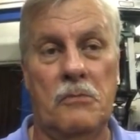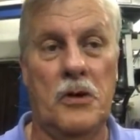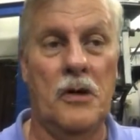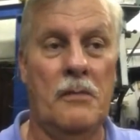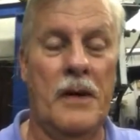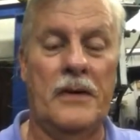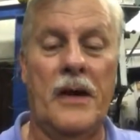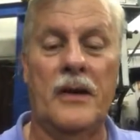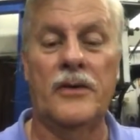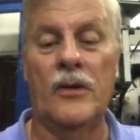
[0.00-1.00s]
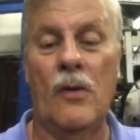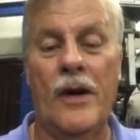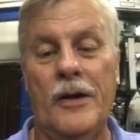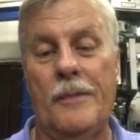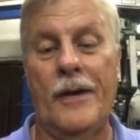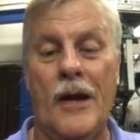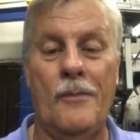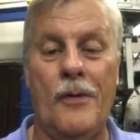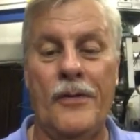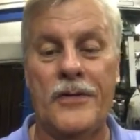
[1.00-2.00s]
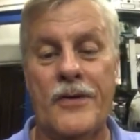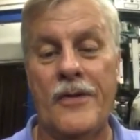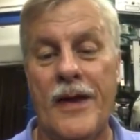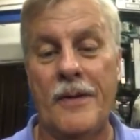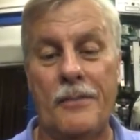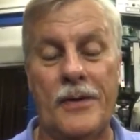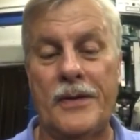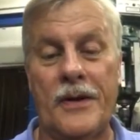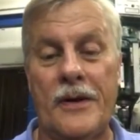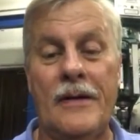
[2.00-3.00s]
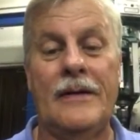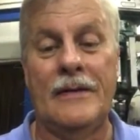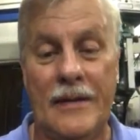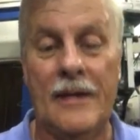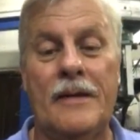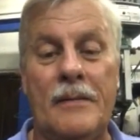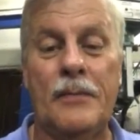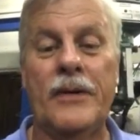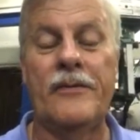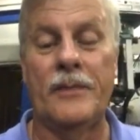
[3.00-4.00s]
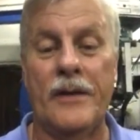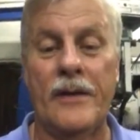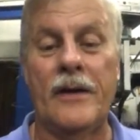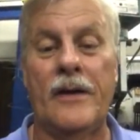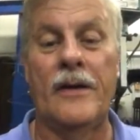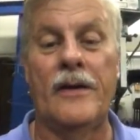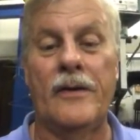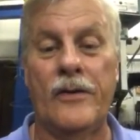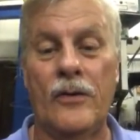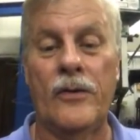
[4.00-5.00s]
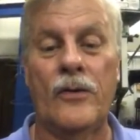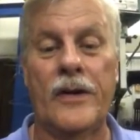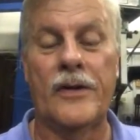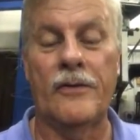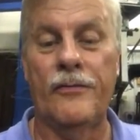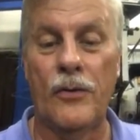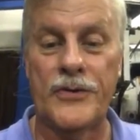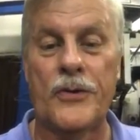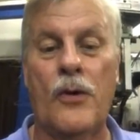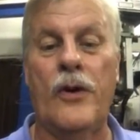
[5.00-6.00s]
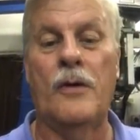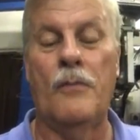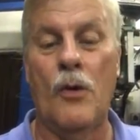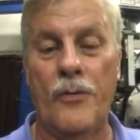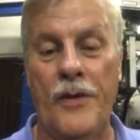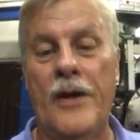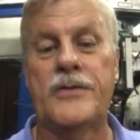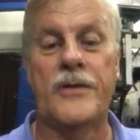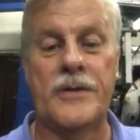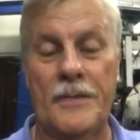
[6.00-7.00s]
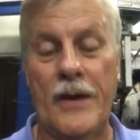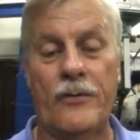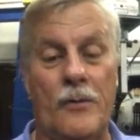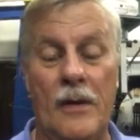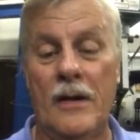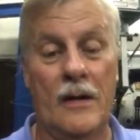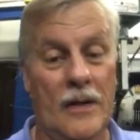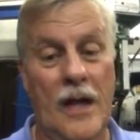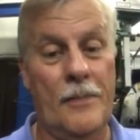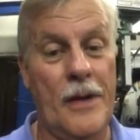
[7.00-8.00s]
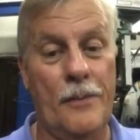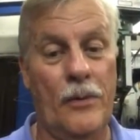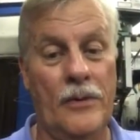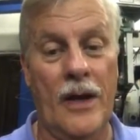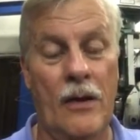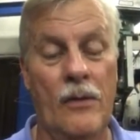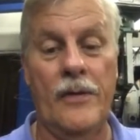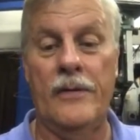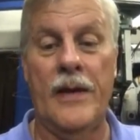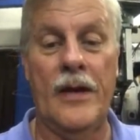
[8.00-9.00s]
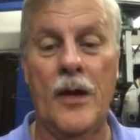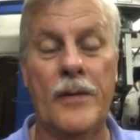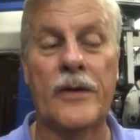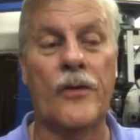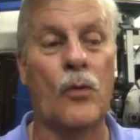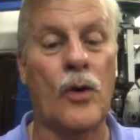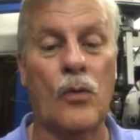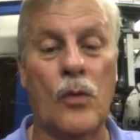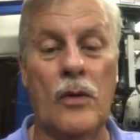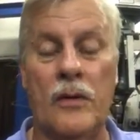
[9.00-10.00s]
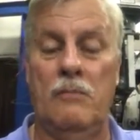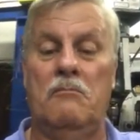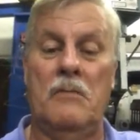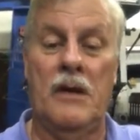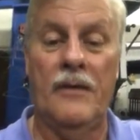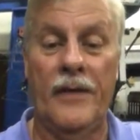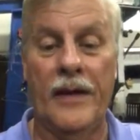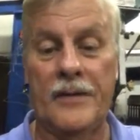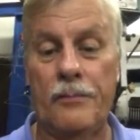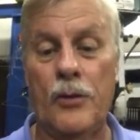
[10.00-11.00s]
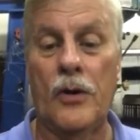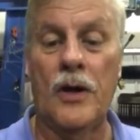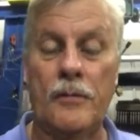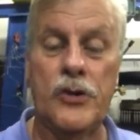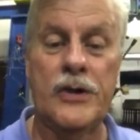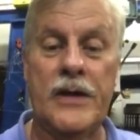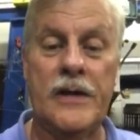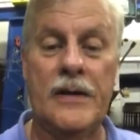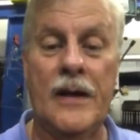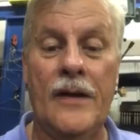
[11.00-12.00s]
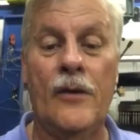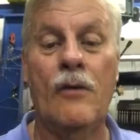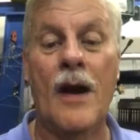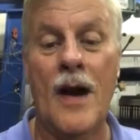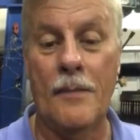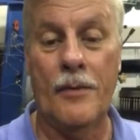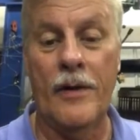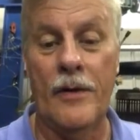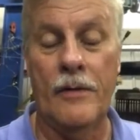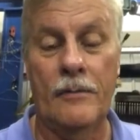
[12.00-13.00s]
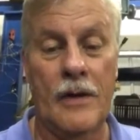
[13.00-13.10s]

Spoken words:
yeah, it may take a little while to pick up on this or that, but believe me, you'll get the full story on both ends of the spectrum. A lot of people now, they come into the work world, they get put on a machine, and they're an operator.